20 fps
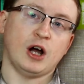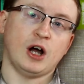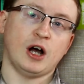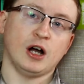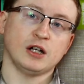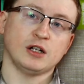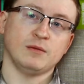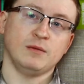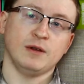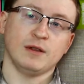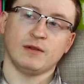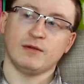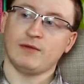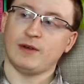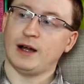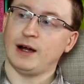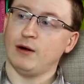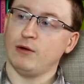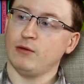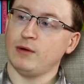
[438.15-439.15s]
Artemis
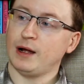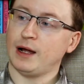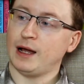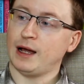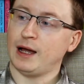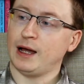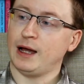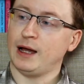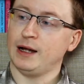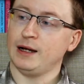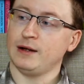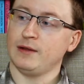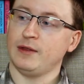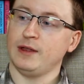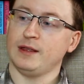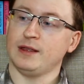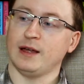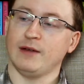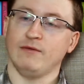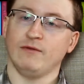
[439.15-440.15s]
Fowl and
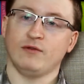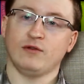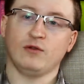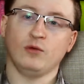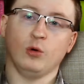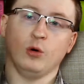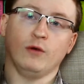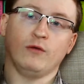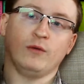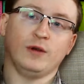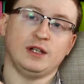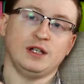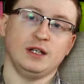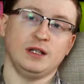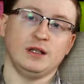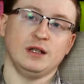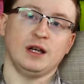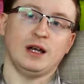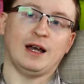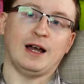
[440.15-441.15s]
the Seventh Dwarf, which
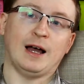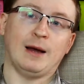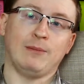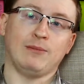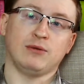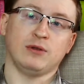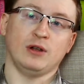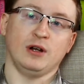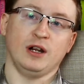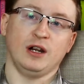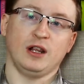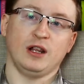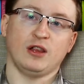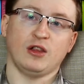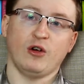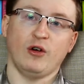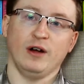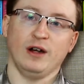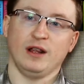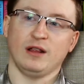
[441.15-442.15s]
is absolutely
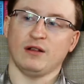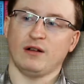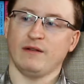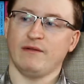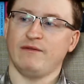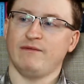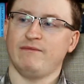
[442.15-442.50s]
tiny. It's